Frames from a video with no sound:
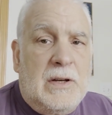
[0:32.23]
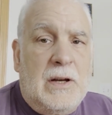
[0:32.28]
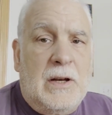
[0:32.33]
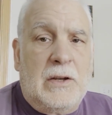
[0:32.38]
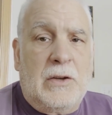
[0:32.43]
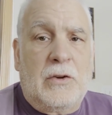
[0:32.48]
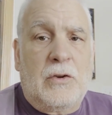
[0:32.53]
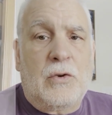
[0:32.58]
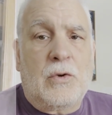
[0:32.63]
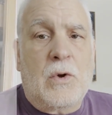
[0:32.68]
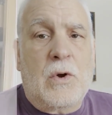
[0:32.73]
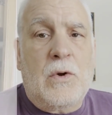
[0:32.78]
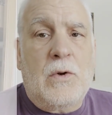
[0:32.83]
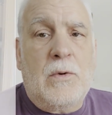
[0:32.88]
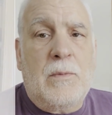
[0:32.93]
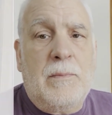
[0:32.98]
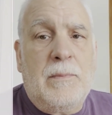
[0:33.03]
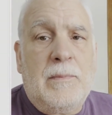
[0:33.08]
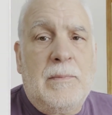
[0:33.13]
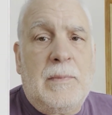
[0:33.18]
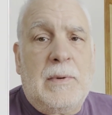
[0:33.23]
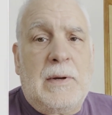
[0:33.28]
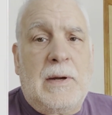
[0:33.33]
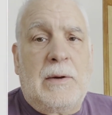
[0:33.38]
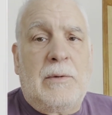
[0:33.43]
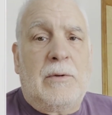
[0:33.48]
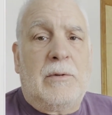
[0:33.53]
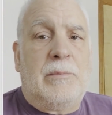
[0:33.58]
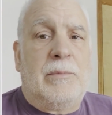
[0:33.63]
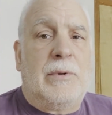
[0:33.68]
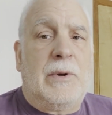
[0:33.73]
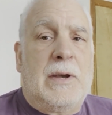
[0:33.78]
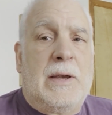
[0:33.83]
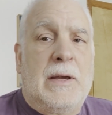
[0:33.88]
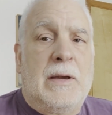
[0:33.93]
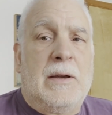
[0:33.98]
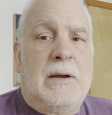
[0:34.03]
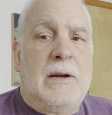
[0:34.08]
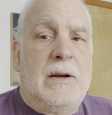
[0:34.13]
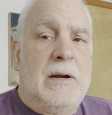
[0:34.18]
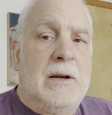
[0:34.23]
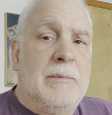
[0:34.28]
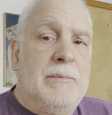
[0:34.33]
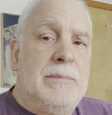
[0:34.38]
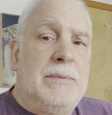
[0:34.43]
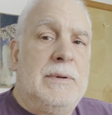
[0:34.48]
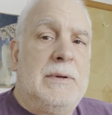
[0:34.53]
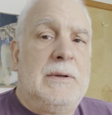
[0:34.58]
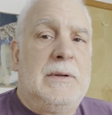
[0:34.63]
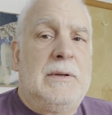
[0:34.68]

on Chrome. I will bring up